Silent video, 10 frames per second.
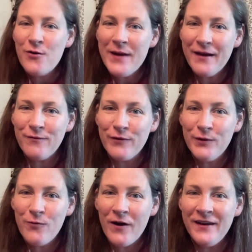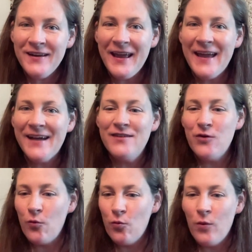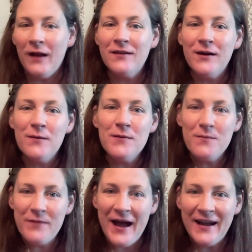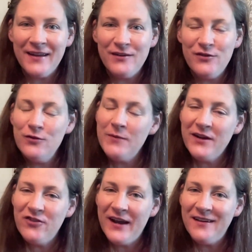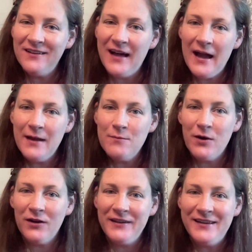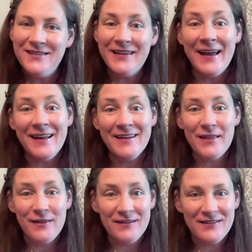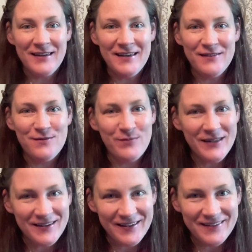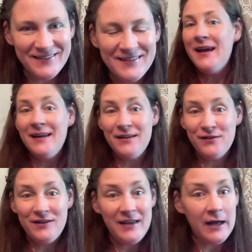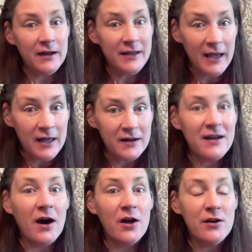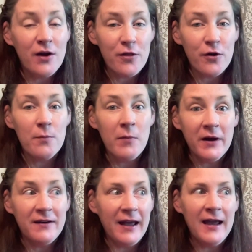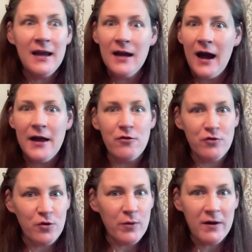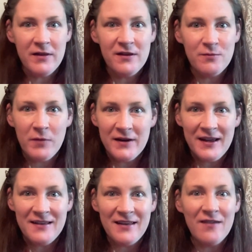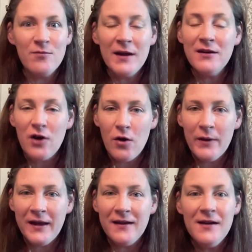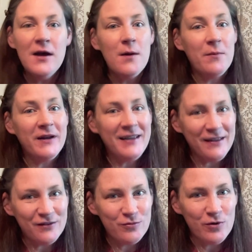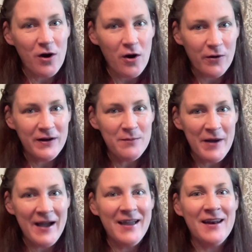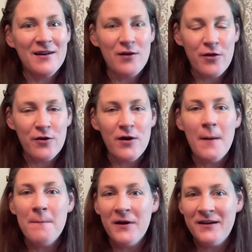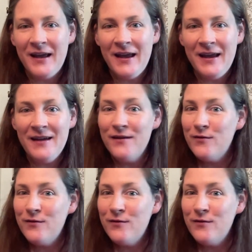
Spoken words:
everyone and welcome back to my channel. I am Marlise and this is BitKnits. It is yet again another Monday. I don't know where these Mondays have been going, but yes, we're already back at another Monday